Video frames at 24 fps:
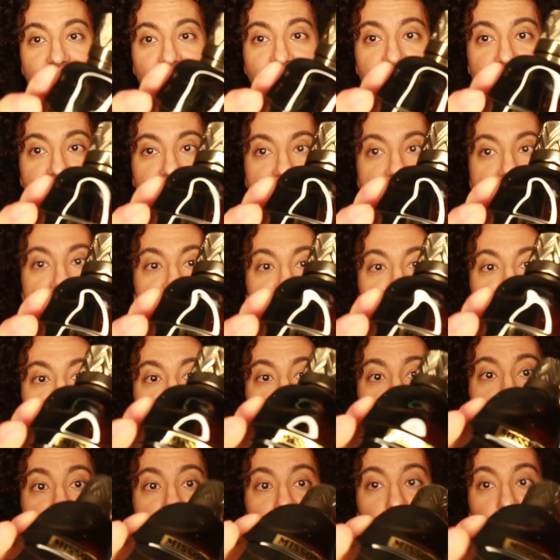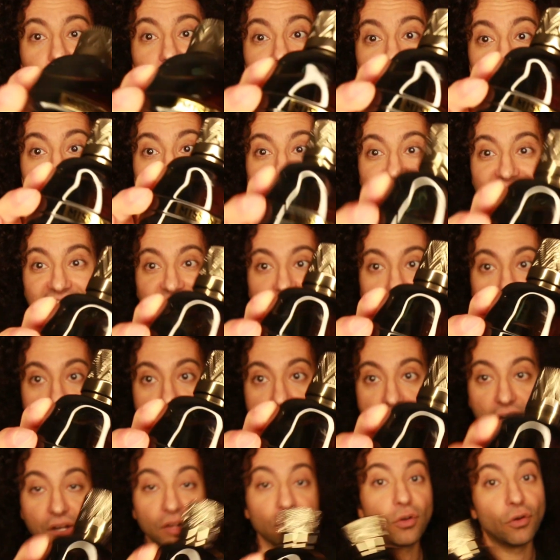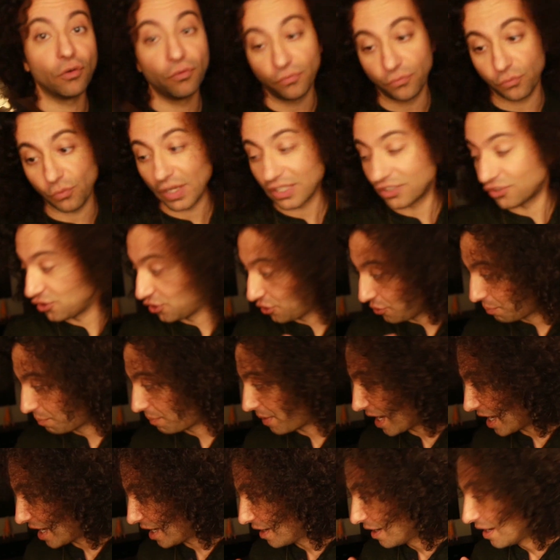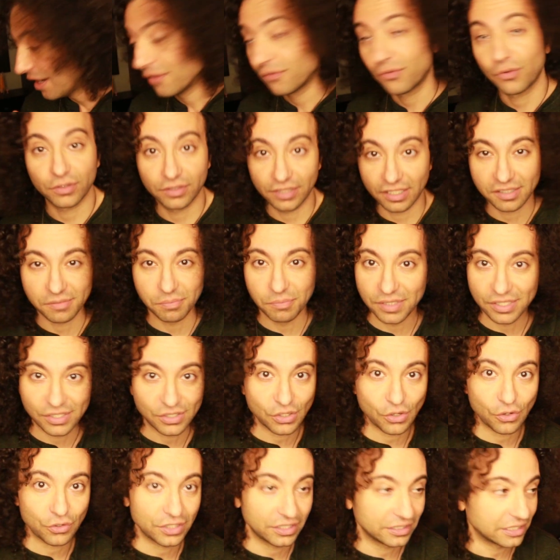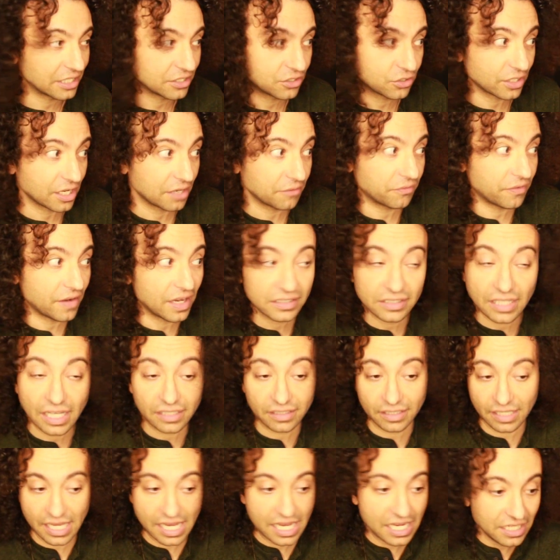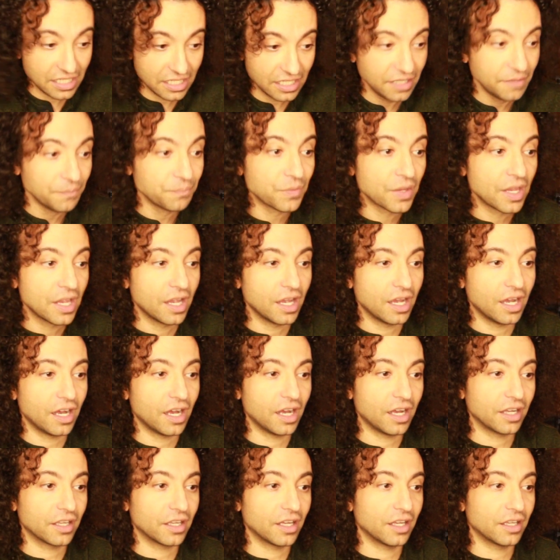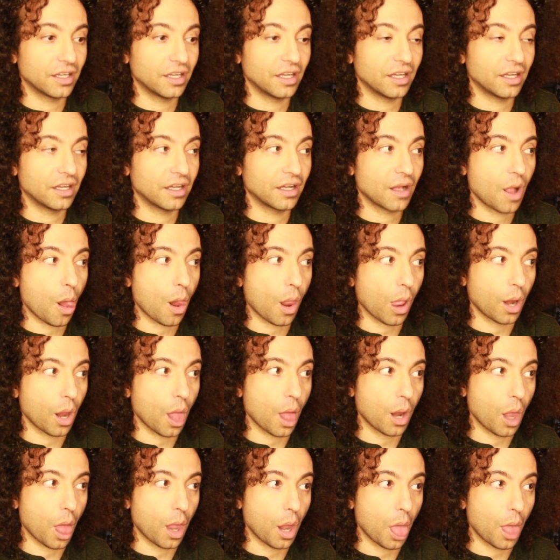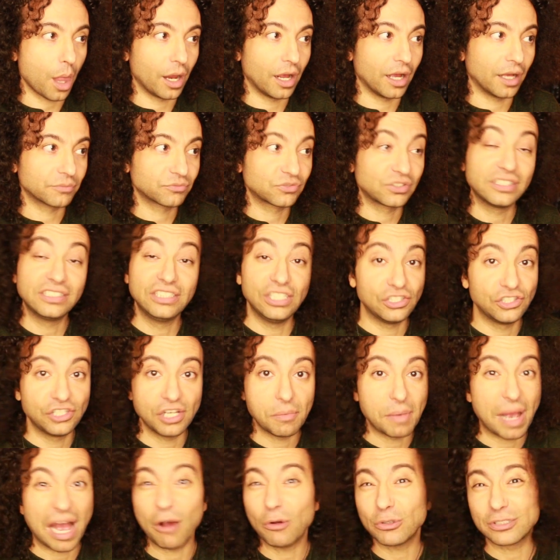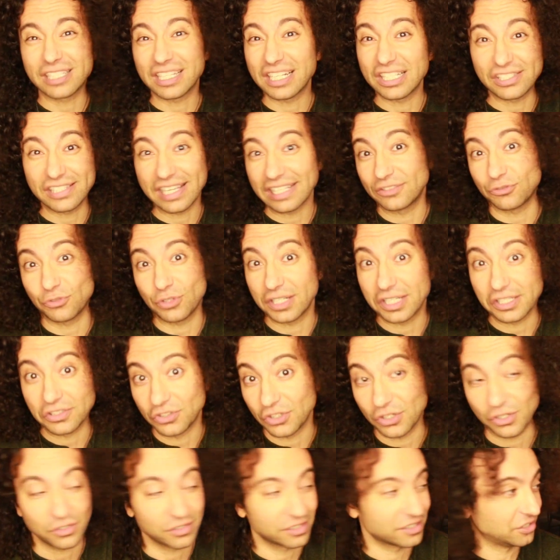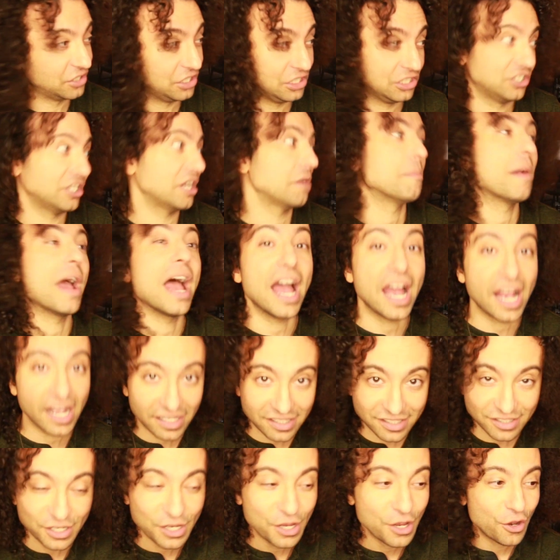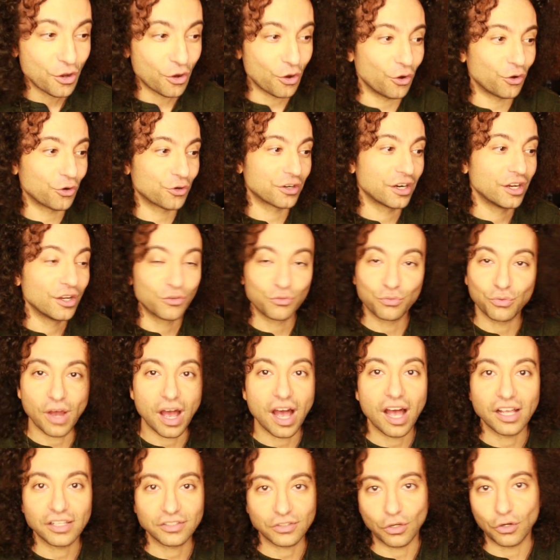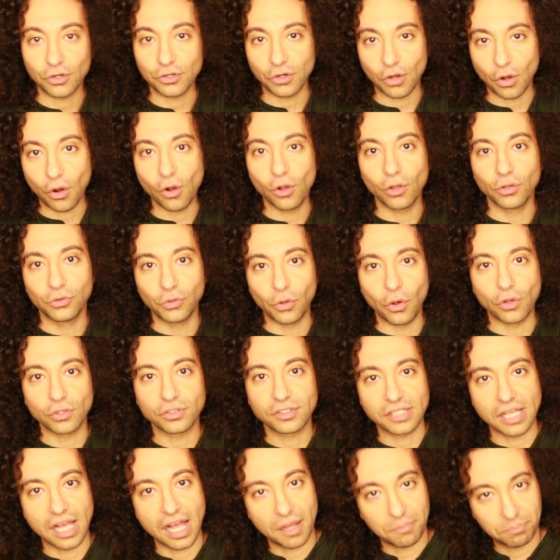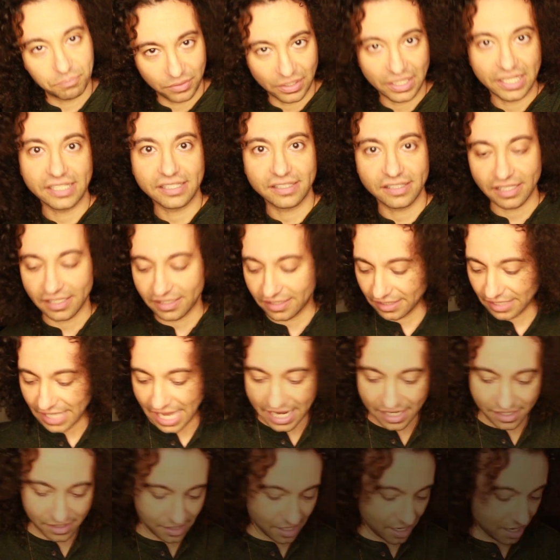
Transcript: This is actually a really nice bottle of what you pay for this Missoni that you can find at any uh, TGM, I was gonna say Trader Joe's, TJ Maxx, or Ross, or all those uh, places like